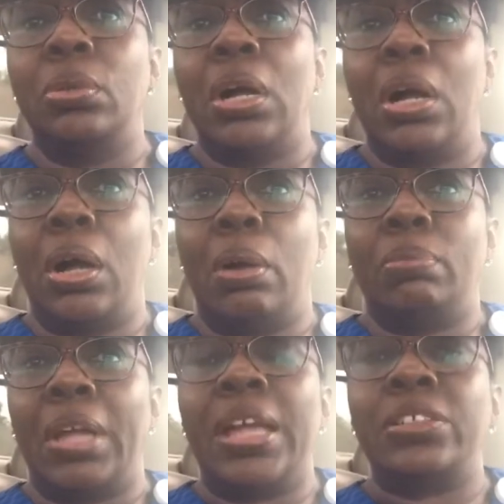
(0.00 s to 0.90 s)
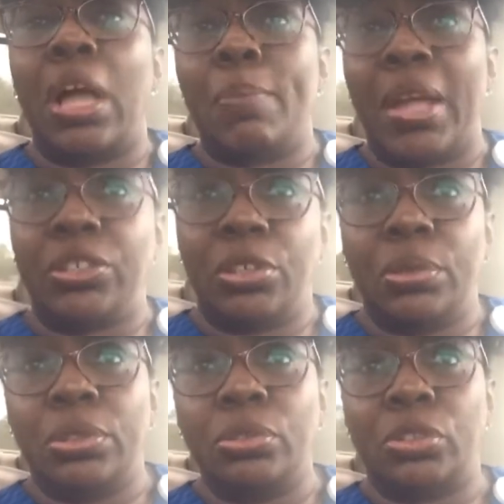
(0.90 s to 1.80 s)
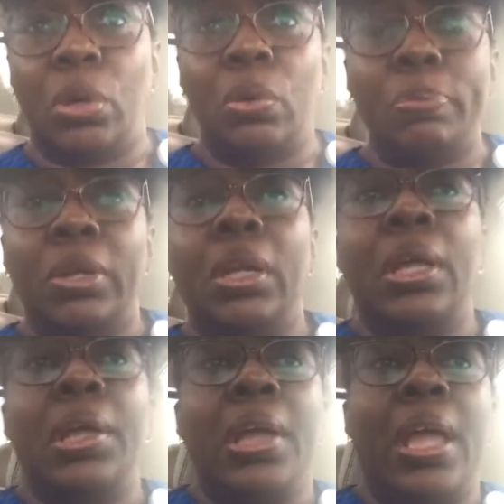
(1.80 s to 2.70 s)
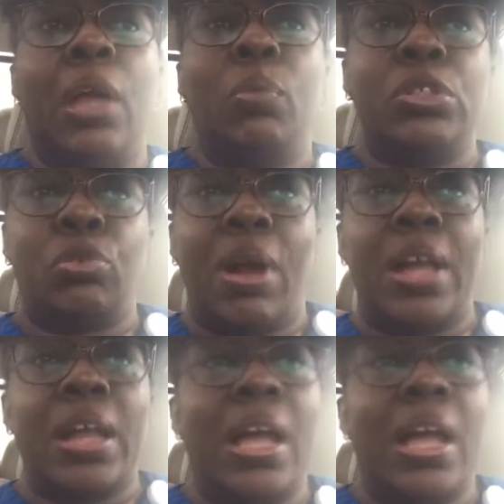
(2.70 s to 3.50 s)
antibacterial soap, and we dried our